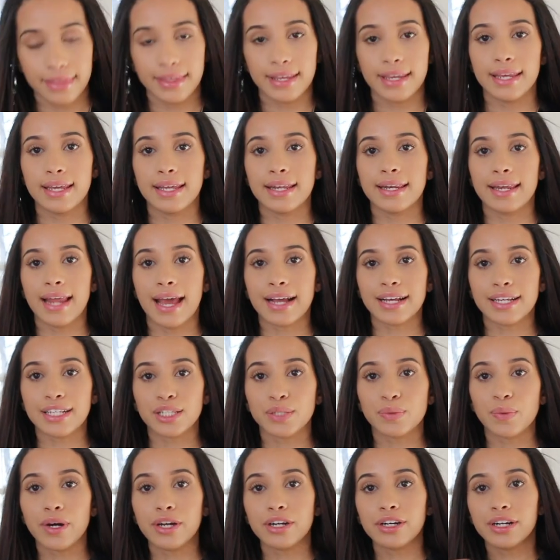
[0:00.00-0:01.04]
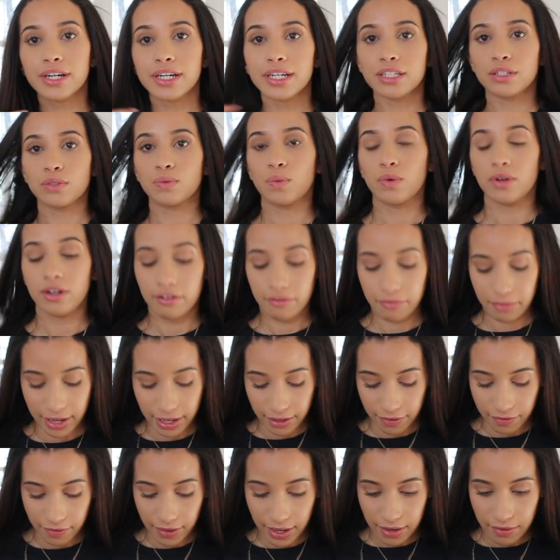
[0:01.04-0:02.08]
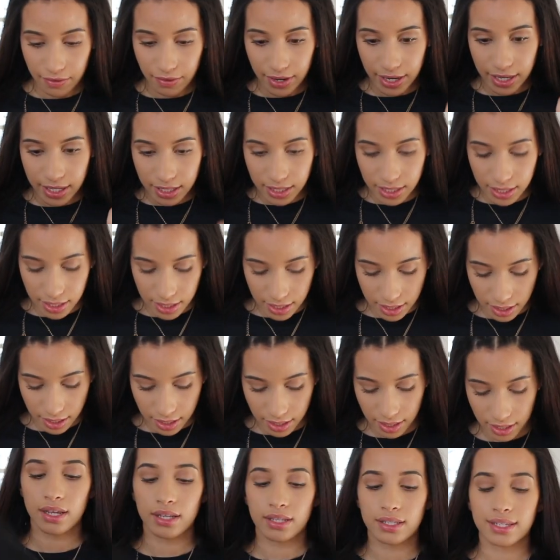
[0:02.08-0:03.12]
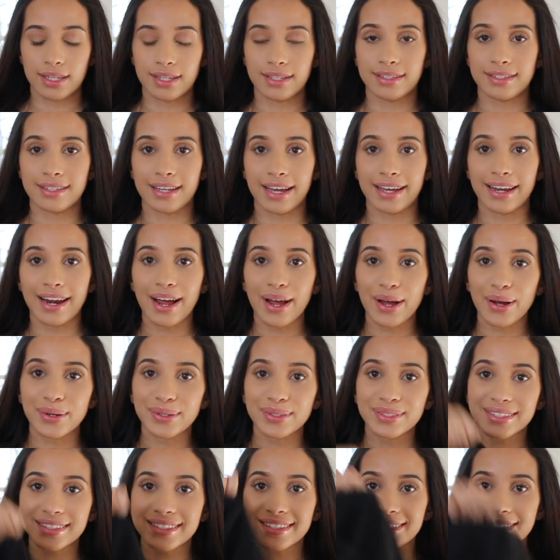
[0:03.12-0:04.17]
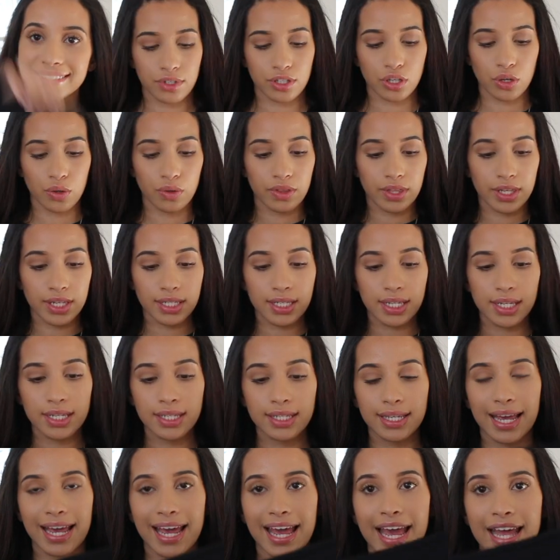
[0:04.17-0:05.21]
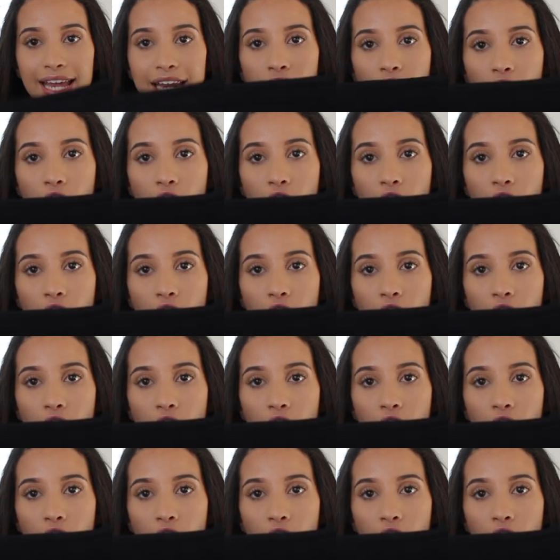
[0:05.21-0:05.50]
The next sweater is one of my favorites. It's inside out. So this is an